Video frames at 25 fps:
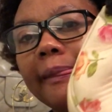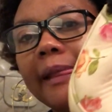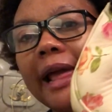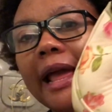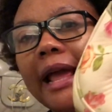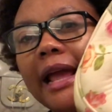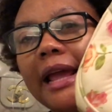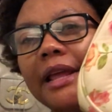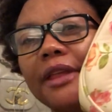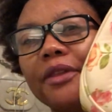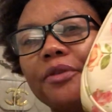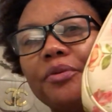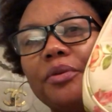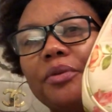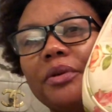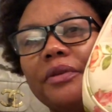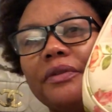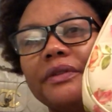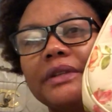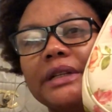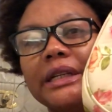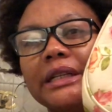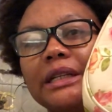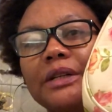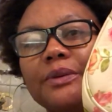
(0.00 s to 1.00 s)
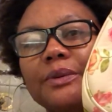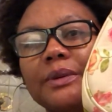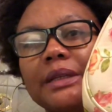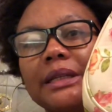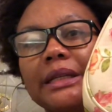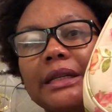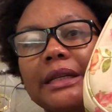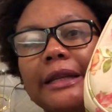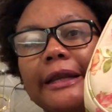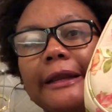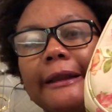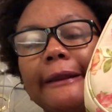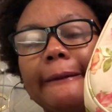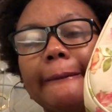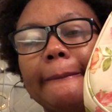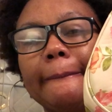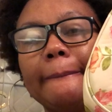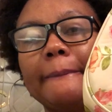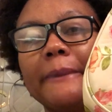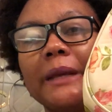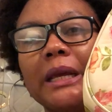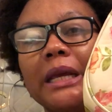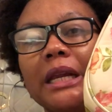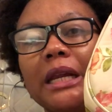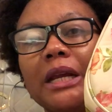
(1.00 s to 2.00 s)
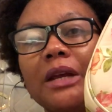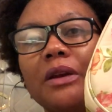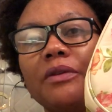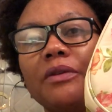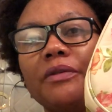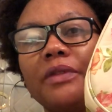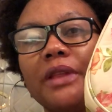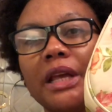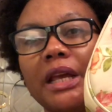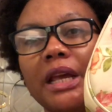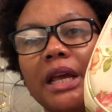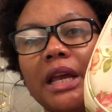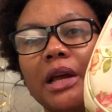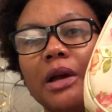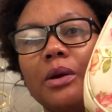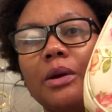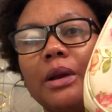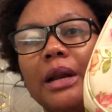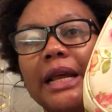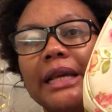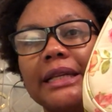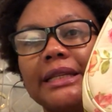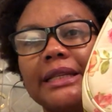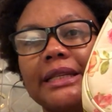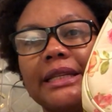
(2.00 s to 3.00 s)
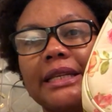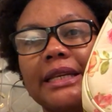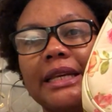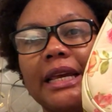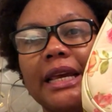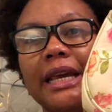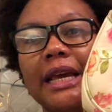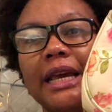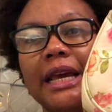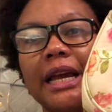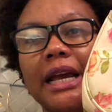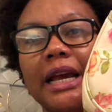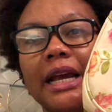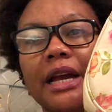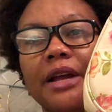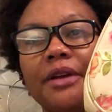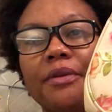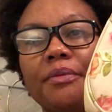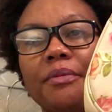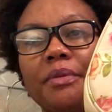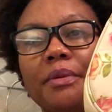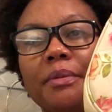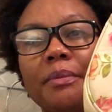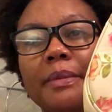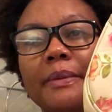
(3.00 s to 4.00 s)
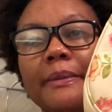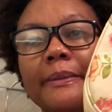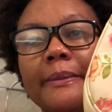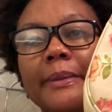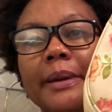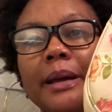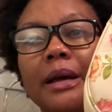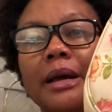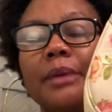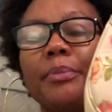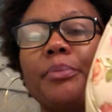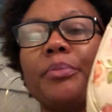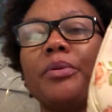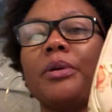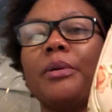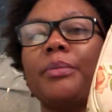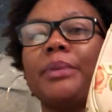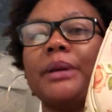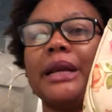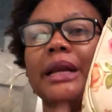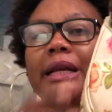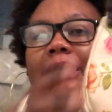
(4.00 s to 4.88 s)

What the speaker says: I thrifted it. Was it beginning of the year or last year? I can't remember. Probably